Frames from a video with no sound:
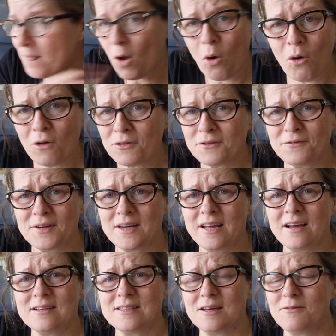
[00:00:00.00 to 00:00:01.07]
all the
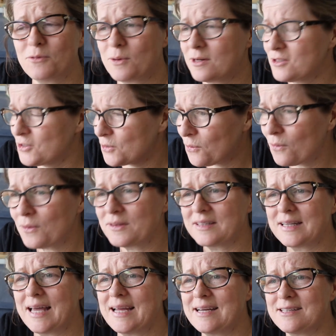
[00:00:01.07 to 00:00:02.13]
videos I've watched, all the
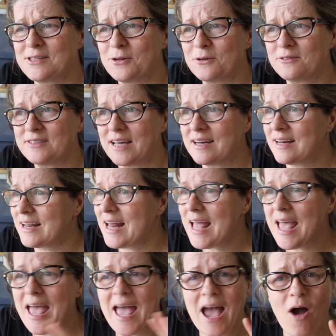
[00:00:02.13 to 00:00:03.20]
ladies who have done it,
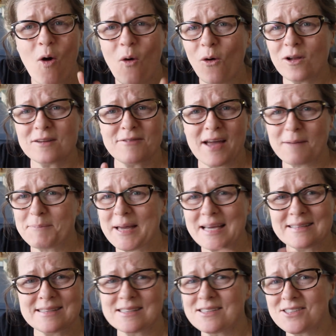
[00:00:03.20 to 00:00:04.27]
all of our
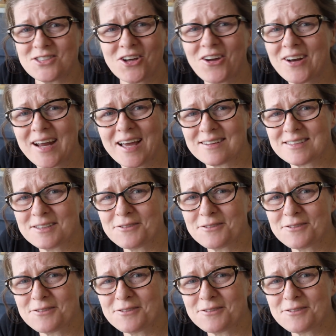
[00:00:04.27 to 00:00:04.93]
pieces turn out